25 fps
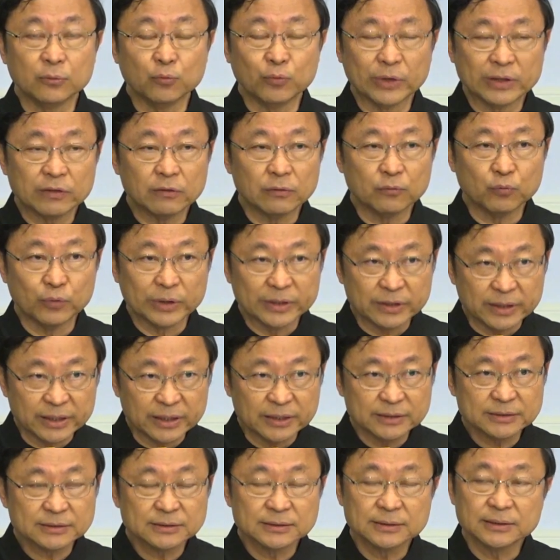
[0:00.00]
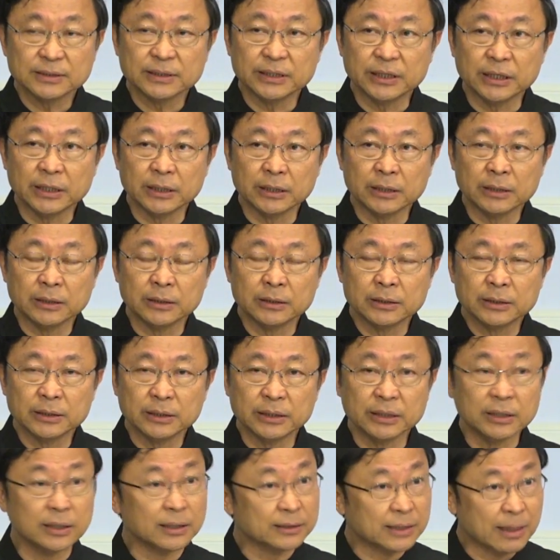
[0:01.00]
with this in
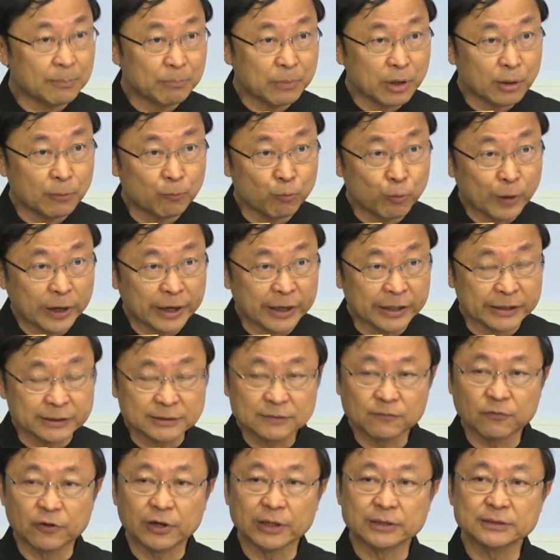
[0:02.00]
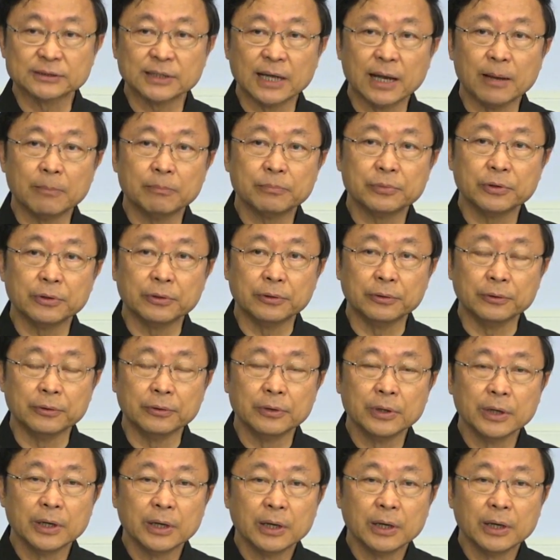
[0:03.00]
a number of ways. For example,